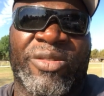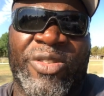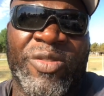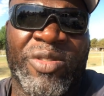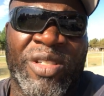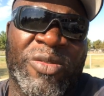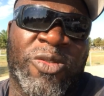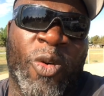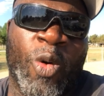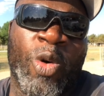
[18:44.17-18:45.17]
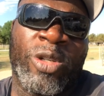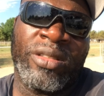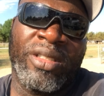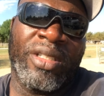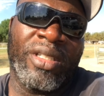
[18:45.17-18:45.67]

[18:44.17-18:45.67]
or 15,400.